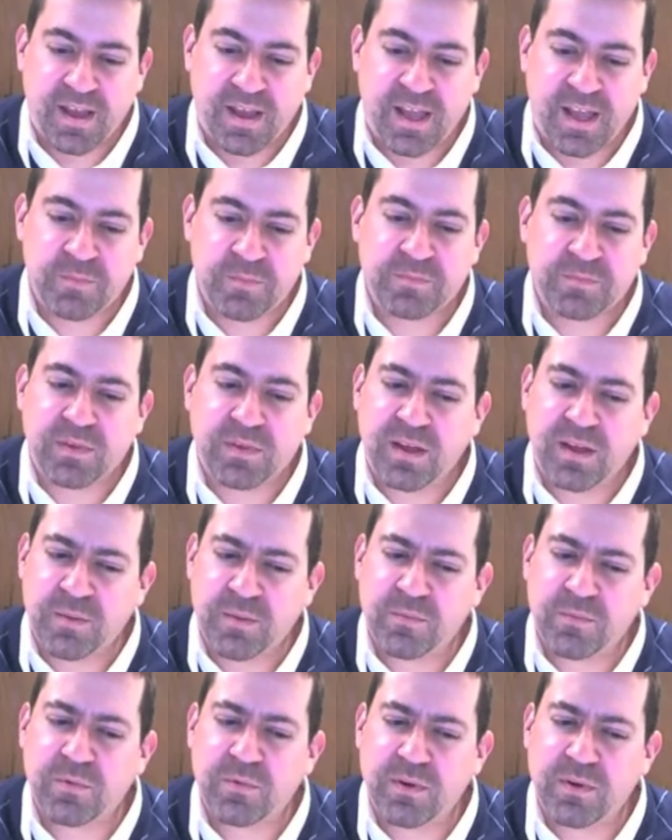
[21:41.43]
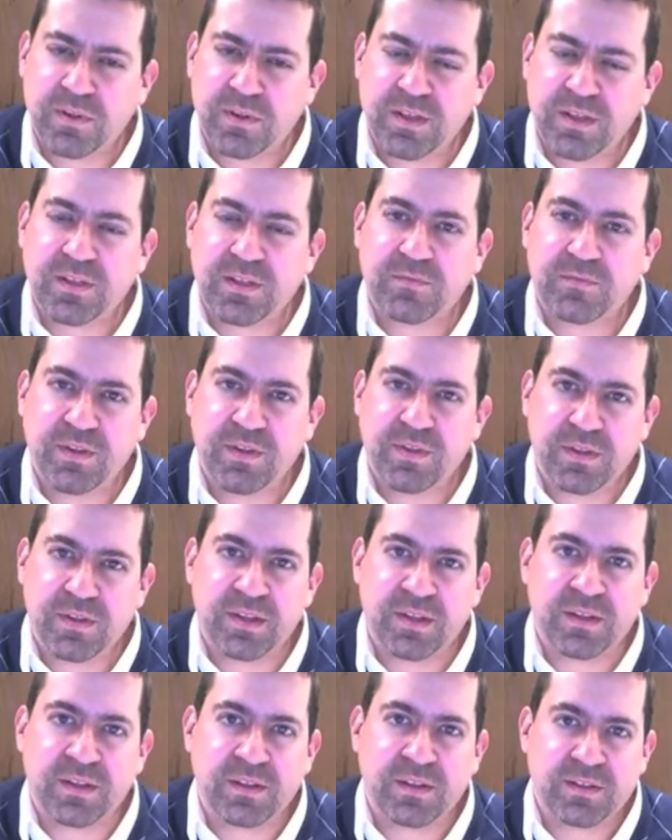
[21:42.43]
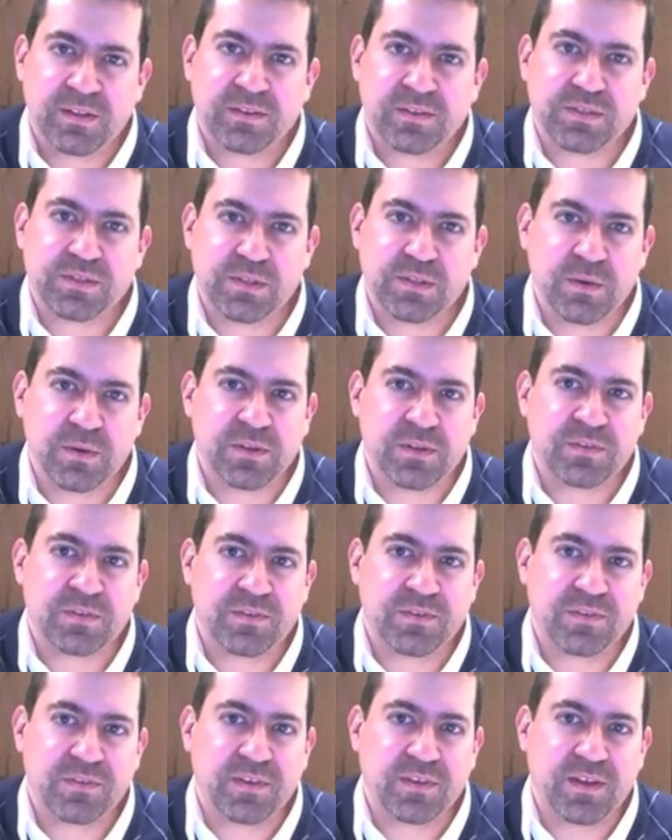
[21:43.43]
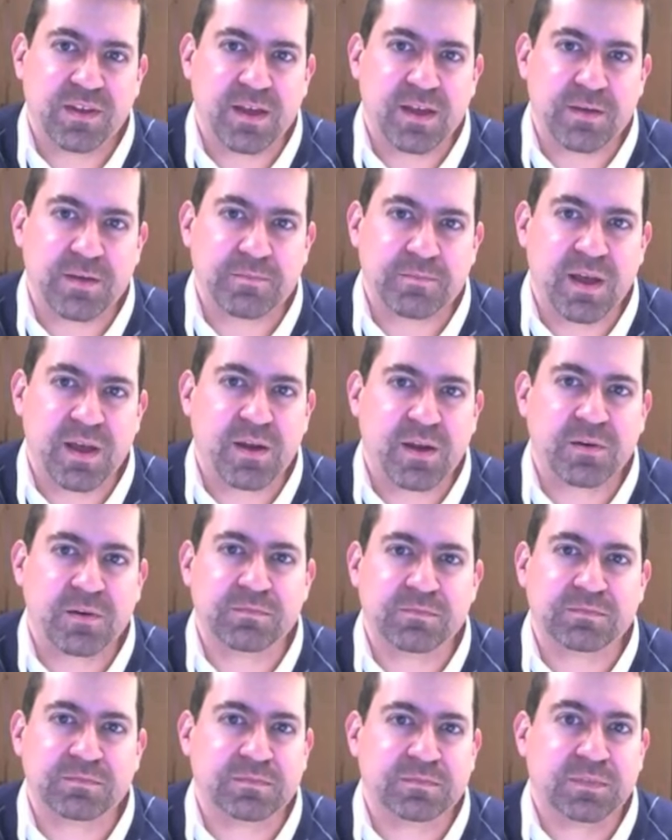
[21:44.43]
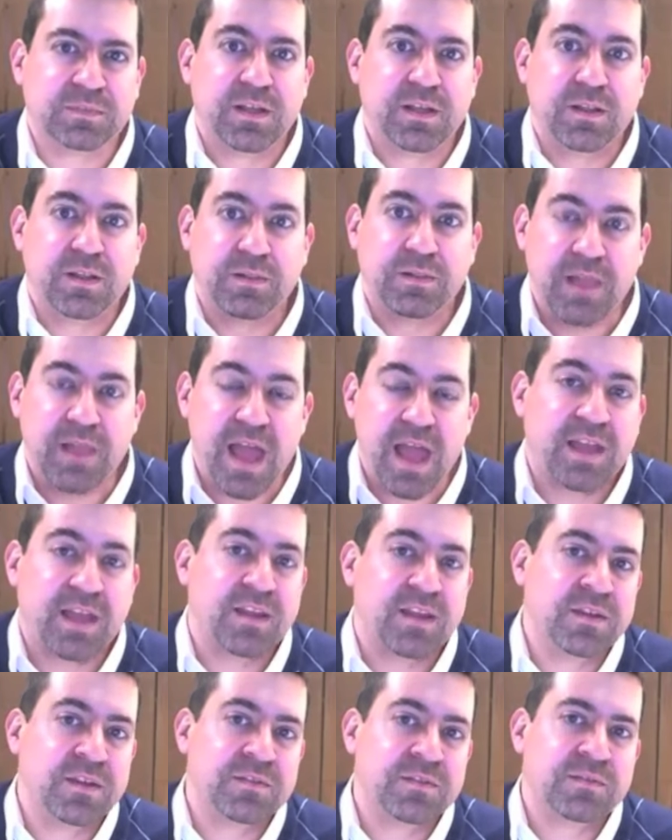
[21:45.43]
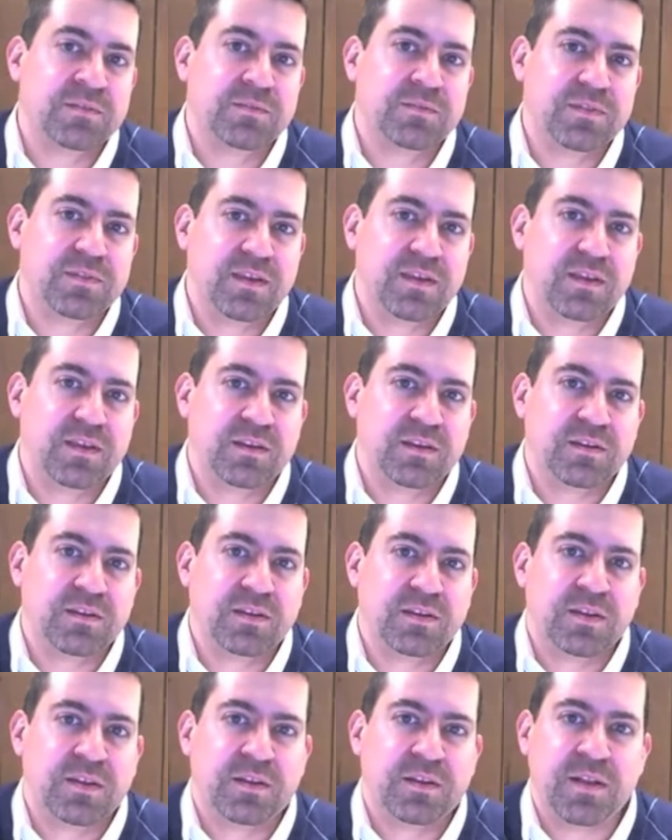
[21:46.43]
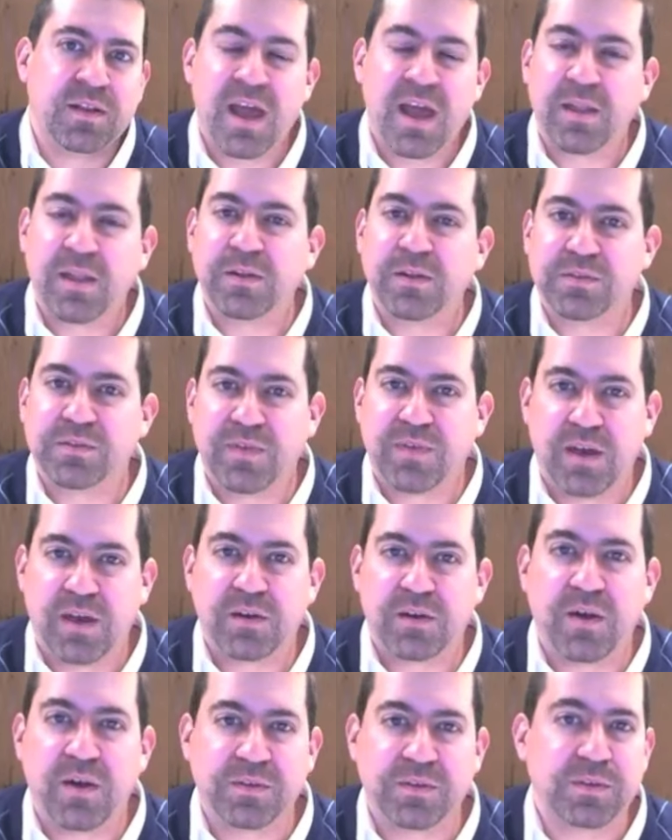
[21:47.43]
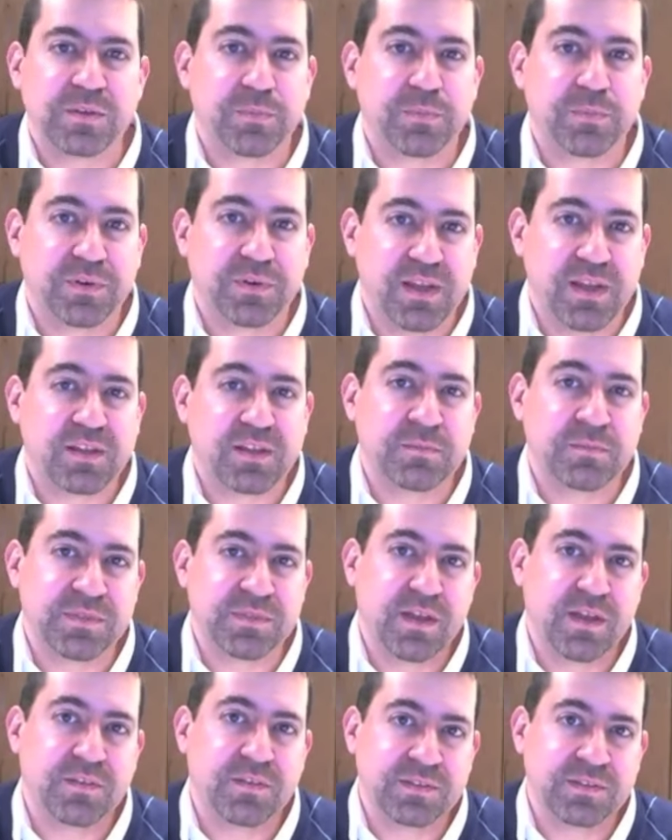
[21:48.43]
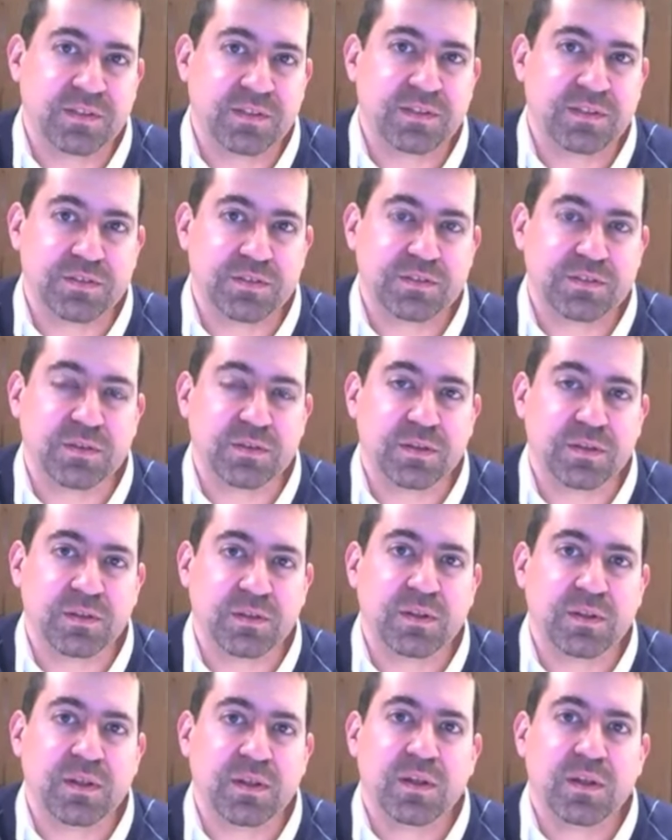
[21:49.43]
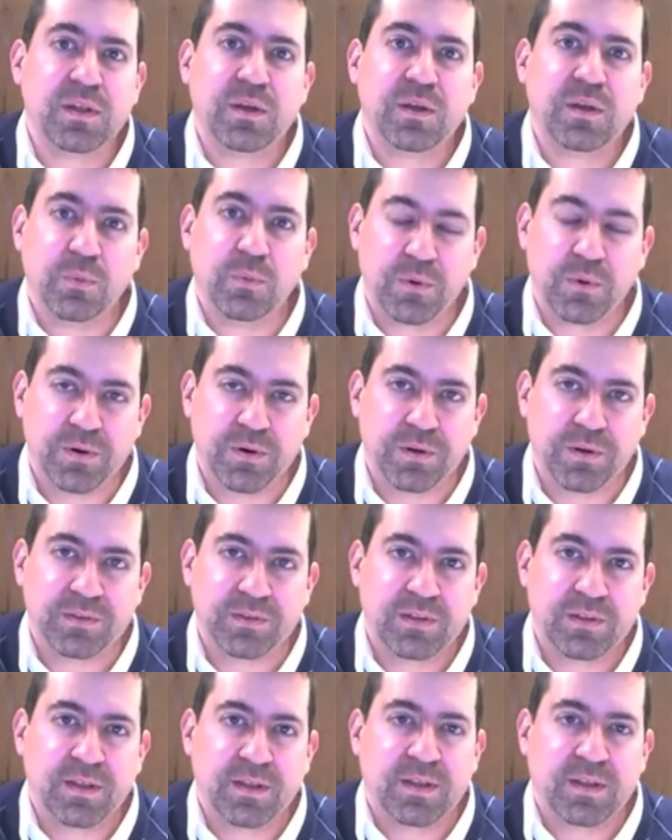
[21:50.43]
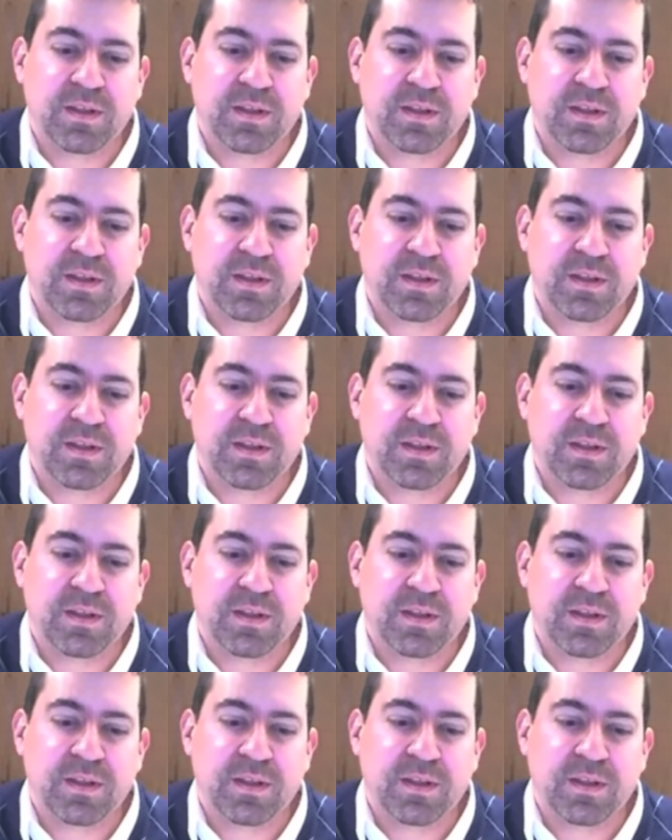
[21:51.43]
really feeling students are lacking the knowledge of how to also protect themselves in the digital world,